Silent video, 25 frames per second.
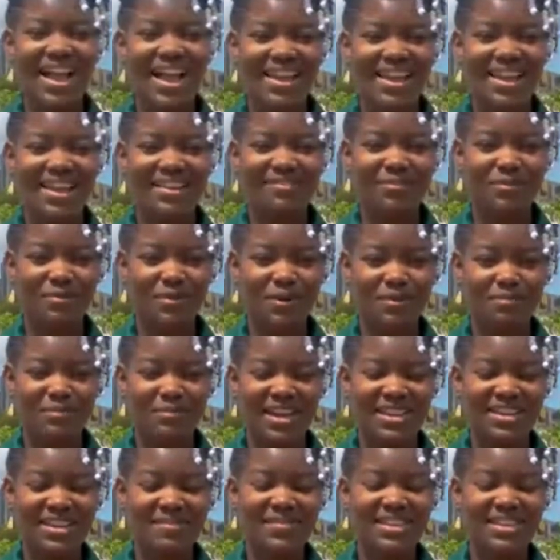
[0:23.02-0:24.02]
Hi everyone,
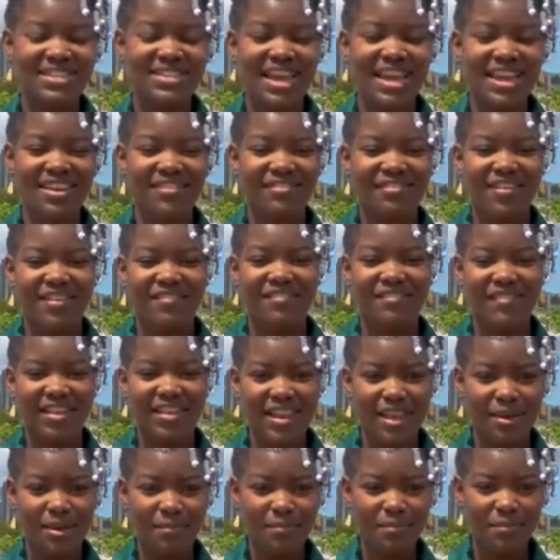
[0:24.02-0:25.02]
my name is Hanifa
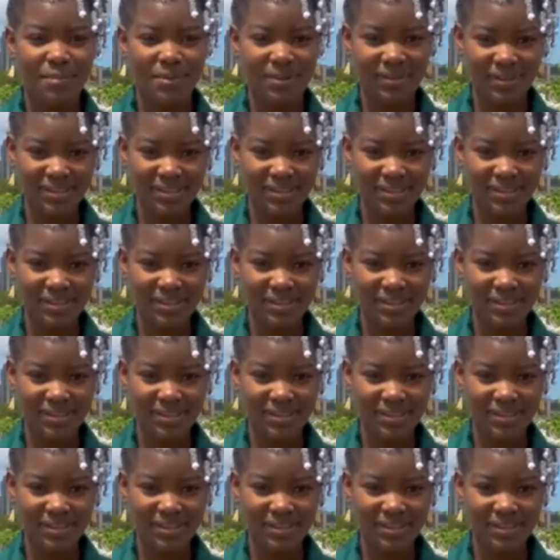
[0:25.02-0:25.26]
Phillip.